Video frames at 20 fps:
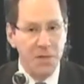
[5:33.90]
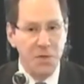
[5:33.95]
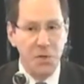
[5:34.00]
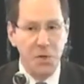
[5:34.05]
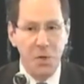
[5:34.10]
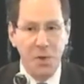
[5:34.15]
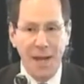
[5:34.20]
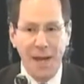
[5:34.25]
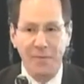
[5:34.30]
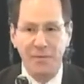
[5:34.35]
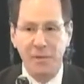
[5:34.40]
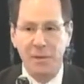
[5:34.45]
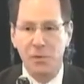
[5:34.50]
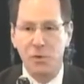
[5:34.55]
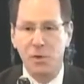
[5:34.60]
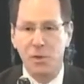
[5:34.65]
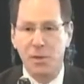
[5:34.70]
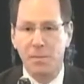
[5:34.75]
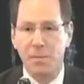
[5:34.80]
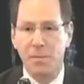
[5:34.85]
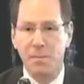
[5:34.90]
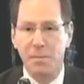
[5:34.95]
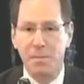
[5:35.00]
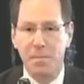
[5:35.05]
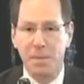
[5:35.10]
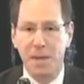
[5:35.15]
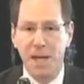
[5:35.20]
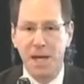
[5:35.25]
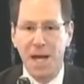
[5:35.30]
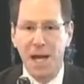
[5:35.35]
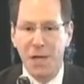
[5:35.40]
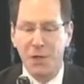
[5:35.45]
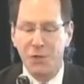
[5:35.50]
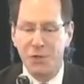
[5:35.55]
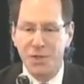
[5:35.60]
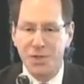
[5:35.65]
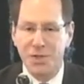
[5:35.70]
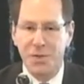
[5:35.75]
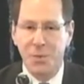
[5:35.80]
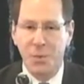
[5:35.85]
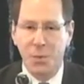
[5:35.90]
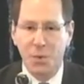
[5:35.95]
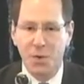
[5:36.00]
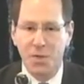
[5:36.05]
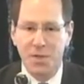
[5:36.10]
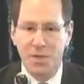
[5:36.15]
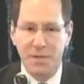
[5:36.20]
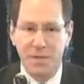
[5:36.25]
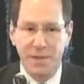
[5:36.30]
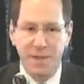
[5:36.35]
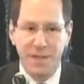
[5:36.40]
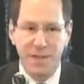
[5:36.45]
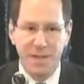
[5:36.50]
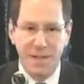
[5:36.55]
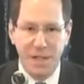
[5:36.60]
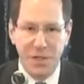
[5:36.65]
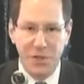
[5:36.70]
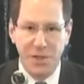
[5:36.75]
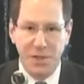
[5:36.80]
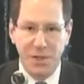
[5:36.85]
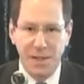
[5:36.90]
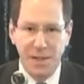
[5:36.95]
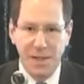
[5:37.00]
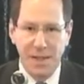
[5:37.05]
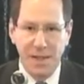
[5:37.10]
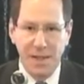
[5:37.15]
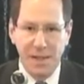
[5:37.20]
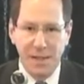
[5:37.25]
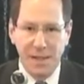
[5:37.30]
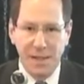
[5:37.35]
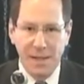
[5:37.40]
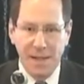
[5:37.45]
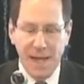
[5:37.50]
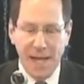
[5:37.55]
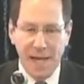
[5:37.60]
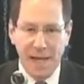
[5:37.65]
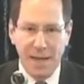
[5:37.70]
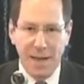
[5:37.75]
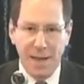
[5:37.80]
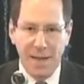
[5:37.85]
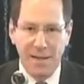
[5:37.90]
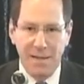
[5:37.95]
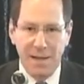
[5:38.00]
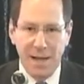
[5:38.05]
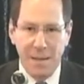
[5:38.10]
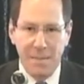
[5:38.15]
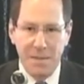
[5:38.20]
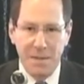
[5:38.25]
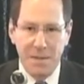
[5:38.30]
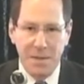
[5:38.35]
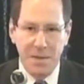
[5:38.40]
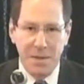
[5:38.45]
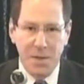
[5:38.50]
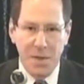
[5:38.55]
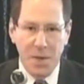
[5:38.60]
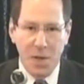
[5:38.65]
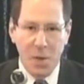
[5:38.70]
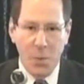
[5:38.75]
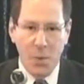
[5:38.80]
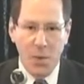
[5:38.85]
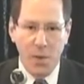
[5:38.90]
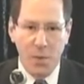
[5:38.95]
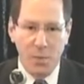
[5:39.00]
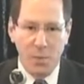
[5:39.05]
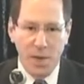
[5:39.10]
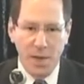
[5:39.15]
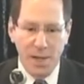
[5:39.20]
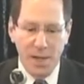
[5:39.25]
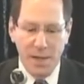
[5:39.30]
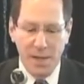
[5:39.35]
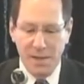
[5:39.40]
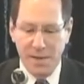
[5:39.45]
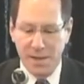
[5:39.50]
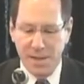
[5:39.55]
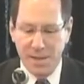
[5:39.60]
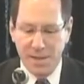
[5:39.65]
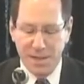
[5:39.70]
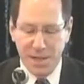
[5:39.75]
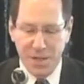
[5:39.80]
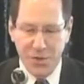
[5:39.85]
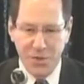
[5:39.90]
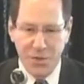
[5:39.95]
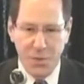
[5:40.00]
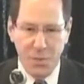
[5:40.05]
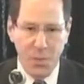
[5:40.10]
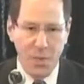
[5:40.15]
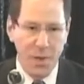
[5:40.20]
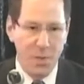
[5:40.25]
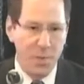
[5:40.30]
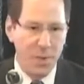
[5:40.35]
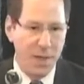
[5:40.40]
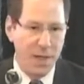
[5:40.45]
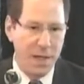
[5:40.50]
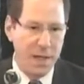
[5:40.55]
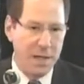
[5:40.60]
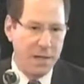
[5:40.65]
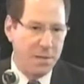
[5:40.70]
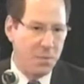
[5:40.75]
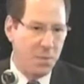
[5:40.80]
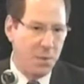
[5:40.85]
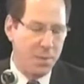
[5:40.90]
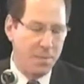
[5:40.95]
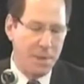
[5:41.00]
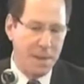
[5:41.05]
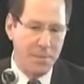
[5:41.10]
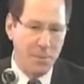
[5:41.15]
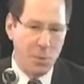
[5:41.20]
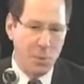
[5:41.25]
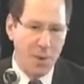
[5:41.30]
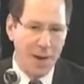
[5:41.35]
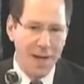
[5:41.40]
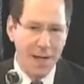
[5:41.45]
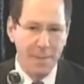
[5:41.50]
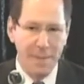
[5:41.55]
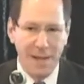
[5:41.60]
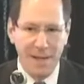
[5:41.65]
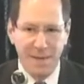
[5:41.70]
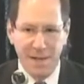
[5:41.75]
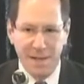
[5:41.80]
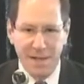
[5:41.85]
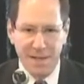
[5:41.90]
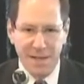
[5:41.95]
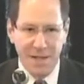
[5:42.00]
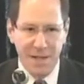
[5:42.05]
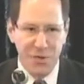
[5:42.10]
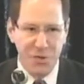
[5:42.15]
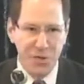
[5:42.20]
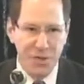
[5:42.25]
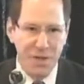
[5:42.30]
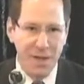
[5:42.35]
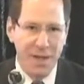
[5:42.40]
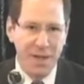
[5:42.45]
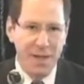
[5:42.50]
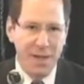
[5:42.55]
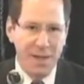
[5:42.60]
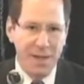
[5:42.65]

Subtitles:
So you have to look beyond just the words of a decision, and a lot of times we read the decision, we read what people write about the decision,